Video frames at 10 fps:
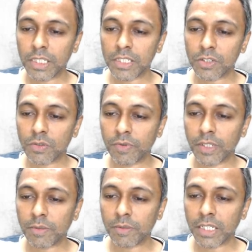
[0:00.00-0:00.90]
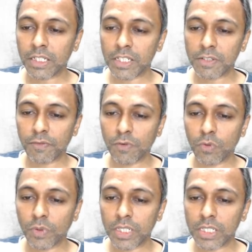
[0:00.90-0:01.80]
b square minus
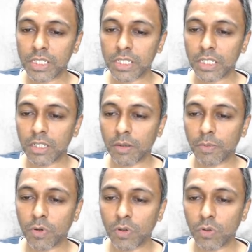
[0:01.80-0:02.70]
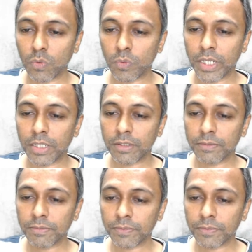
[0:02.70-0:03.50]
4ac upon 2a.